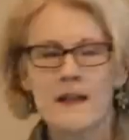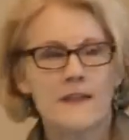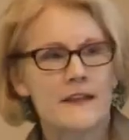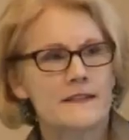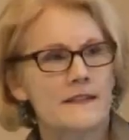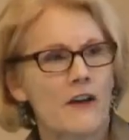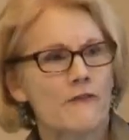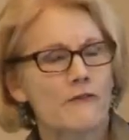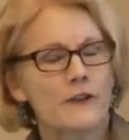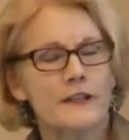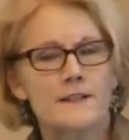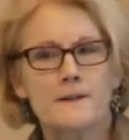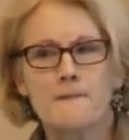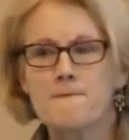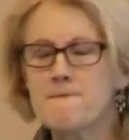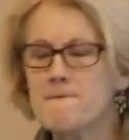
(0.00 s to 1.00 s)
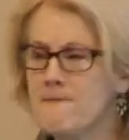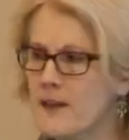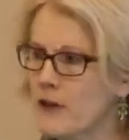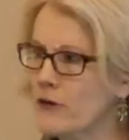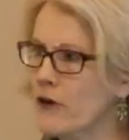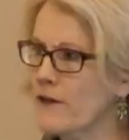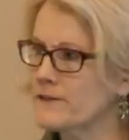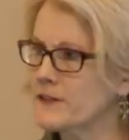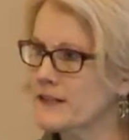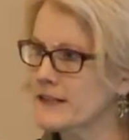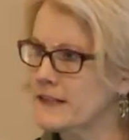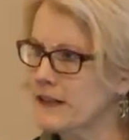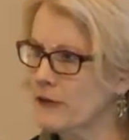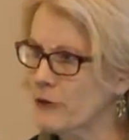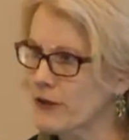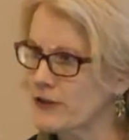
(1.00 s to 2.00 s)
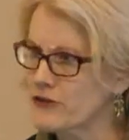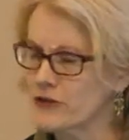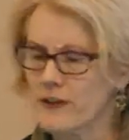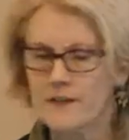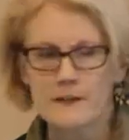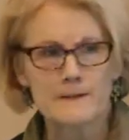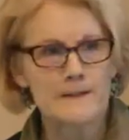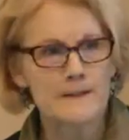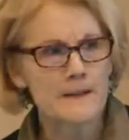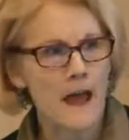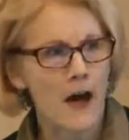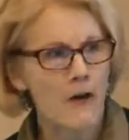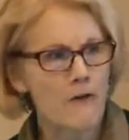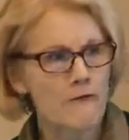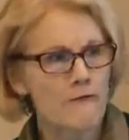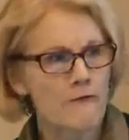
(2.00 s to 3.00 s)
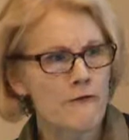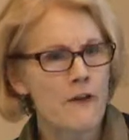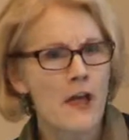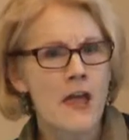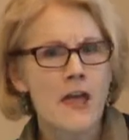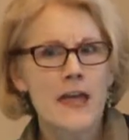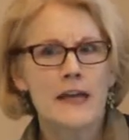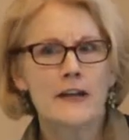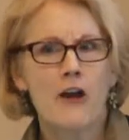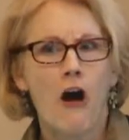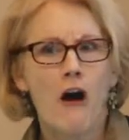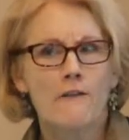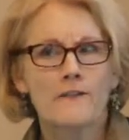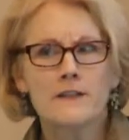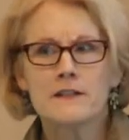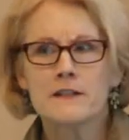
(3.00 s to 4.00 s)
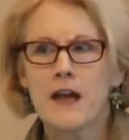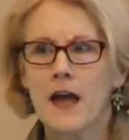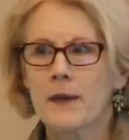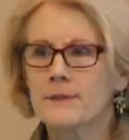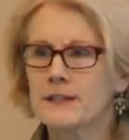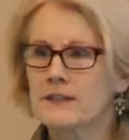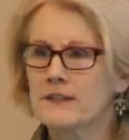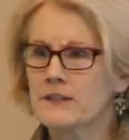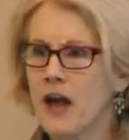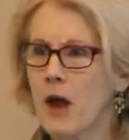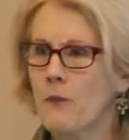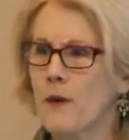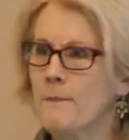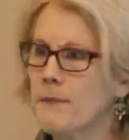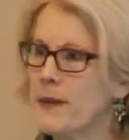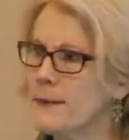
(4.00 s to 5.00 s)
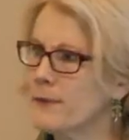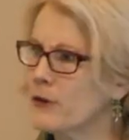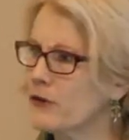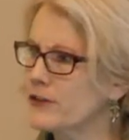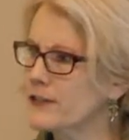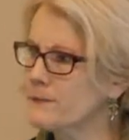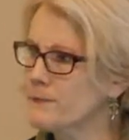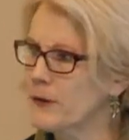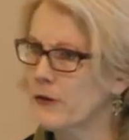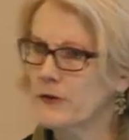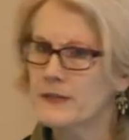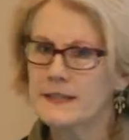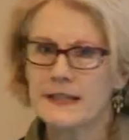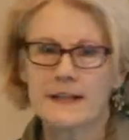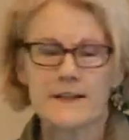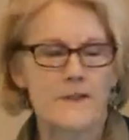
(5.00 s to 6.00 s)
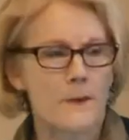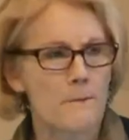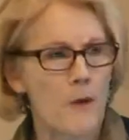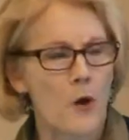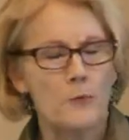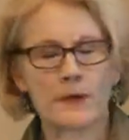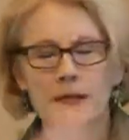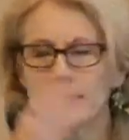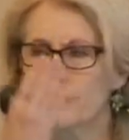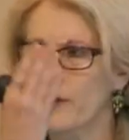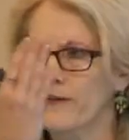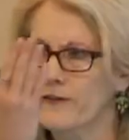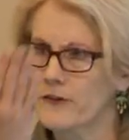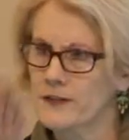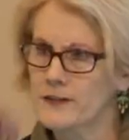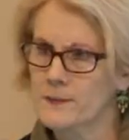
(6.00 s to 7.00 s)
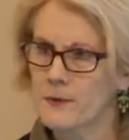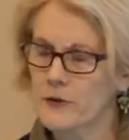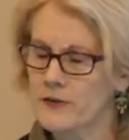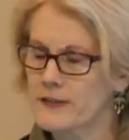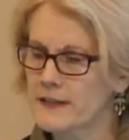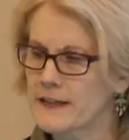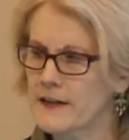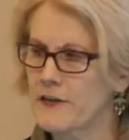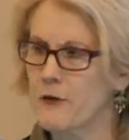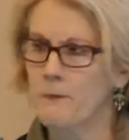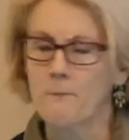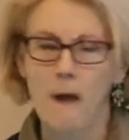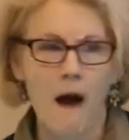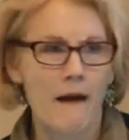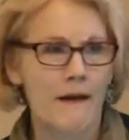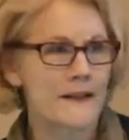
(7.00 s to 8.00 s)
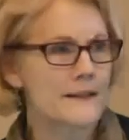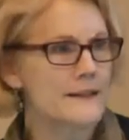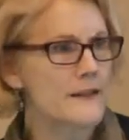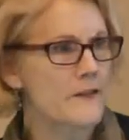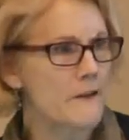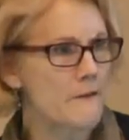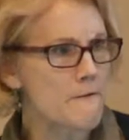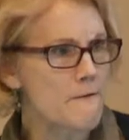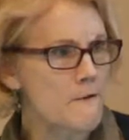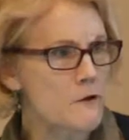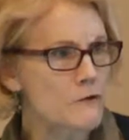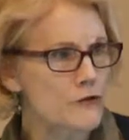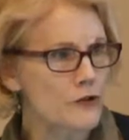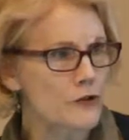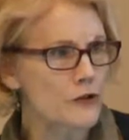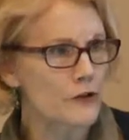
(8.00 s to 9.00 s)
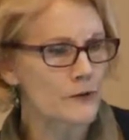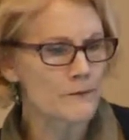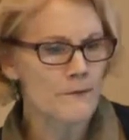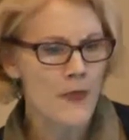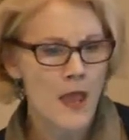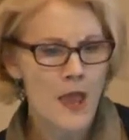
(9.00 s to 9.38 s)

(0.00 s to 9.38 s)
that suffering is a fear of disintegration of the self, it oftentimes is not what people are experiencing in the moment, it's what they're experiencing in their minds in the future.